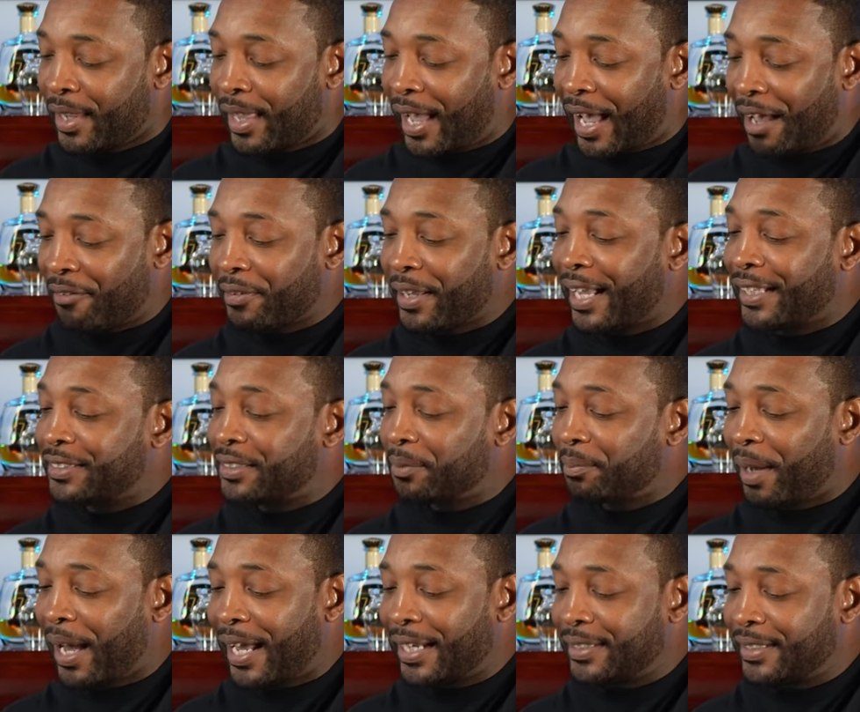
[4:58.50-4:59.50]
I've got
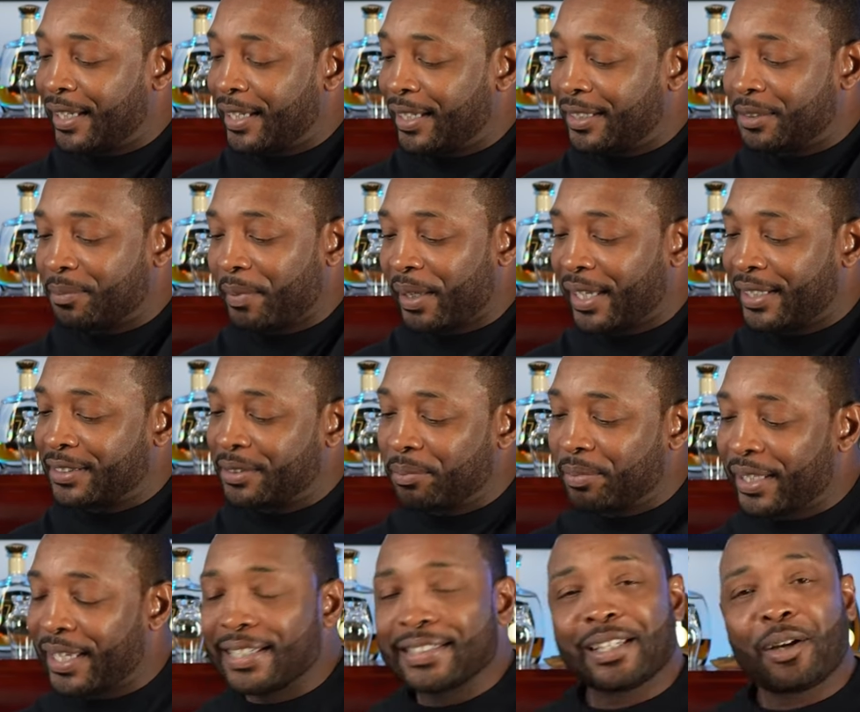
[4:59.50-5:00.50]
some ideas, man, some
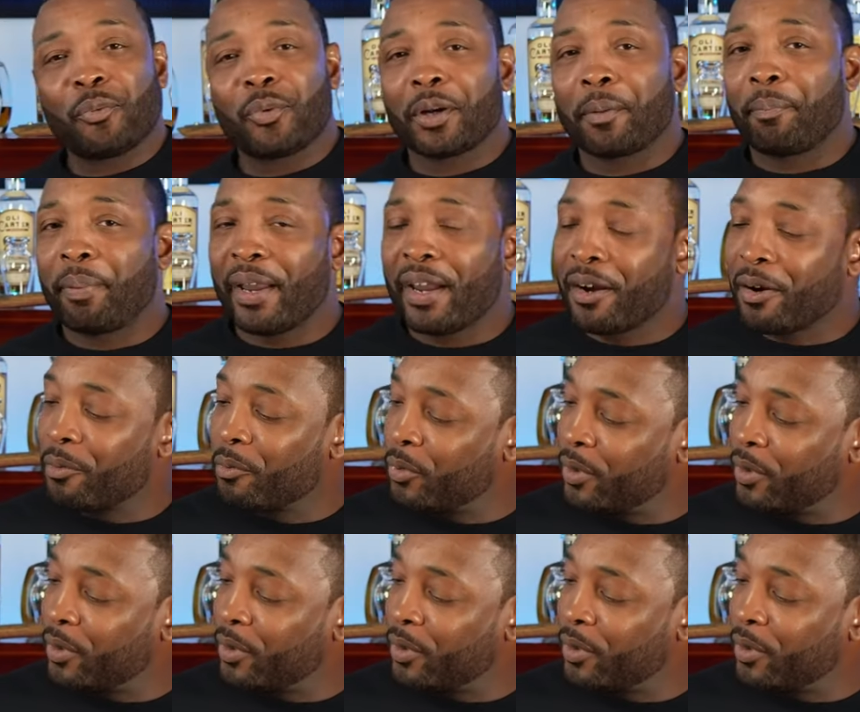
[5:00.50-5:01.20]
things I want to pair them